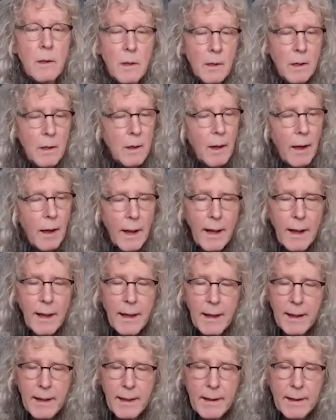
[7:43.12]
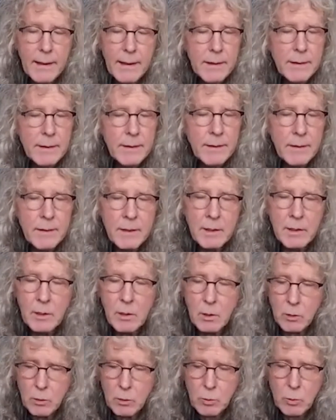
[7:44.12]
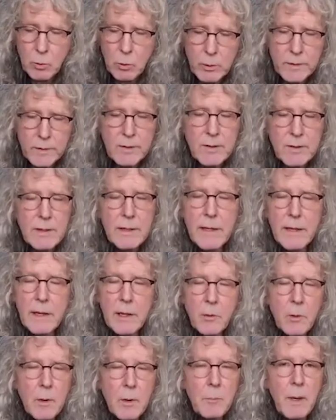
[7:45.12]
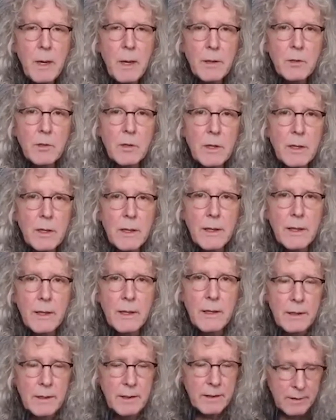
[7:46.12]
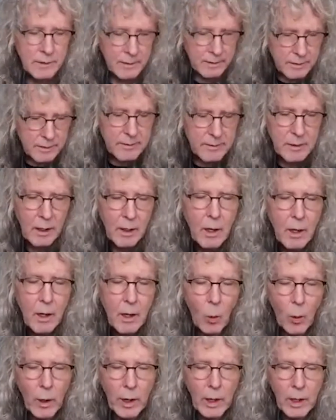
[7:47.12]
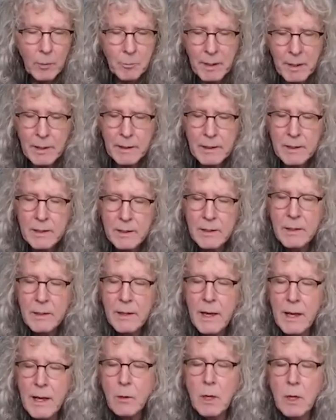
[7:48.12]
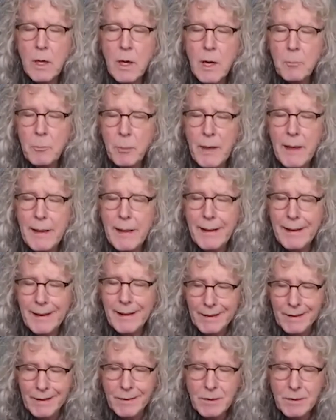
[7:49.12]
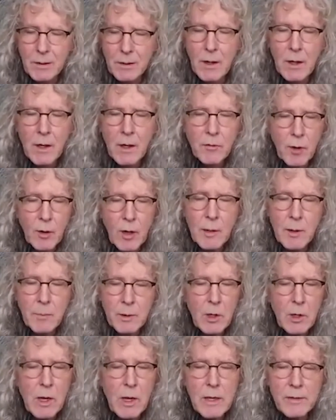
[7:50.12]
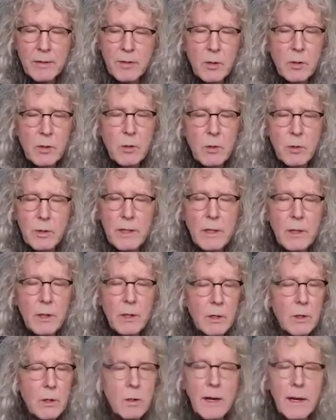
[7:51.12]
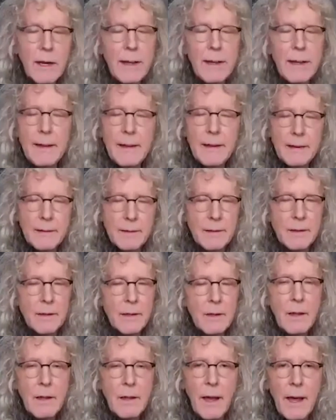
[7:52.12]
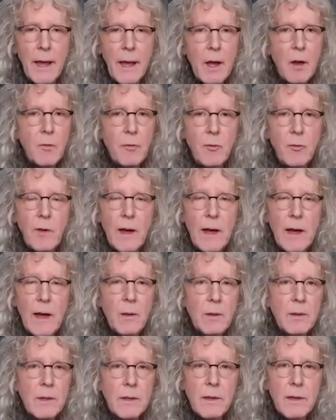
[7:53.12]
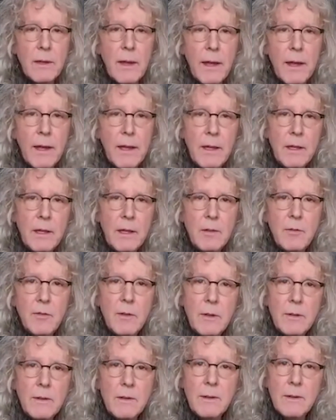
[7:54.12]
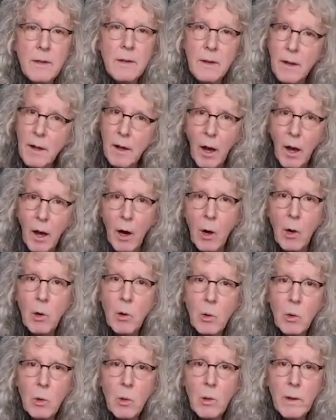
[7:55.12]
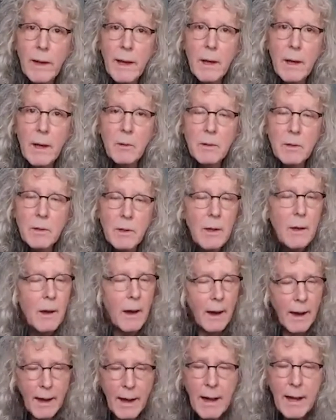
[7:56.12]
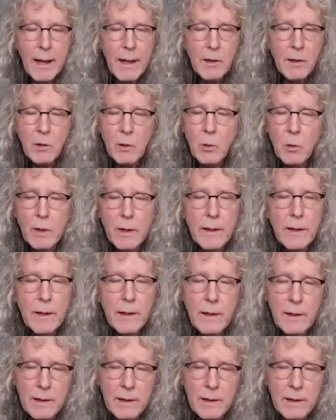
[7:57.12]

high in the old Sierra Madres, where many an outlaw band from across the Rio Grande have found a haven, a holdout, a hideaway.